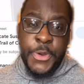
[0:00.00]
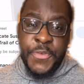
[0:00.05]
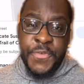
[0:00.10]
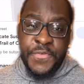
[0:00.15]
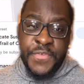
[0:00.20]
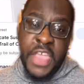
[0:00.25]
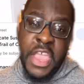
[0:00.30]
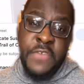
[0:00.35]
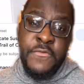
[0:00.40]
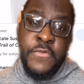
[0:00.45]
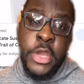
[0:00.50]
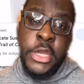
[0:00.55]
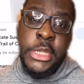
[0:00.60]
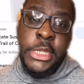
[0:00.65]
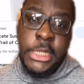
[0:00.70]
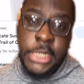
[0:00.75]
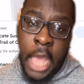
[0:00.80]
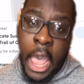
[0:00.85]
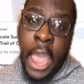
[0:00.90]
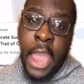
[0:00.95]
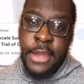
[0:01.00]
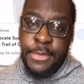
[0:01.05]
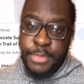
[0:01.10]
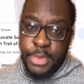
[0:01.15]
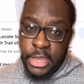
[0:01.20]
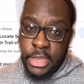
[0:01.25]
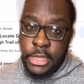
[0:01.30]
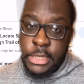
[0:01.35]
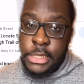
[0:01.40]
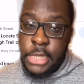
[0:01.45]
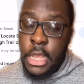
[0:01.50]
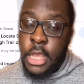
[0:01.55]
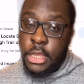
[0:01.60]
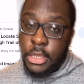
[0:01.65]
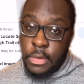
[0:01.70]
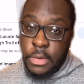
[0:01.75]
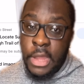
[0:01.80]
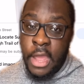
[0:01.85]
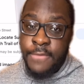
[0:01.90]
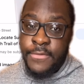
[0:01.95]
favorite side piece.
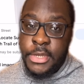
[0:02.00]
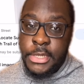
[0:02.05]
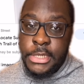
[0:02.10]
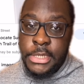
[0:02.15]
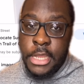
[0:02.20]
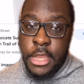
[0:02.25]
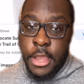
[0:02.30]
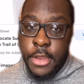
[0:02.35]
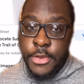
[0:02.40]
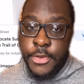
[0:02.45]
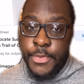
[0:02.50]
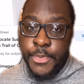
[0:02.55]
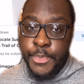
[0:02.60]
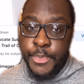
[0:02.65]
You love to see it.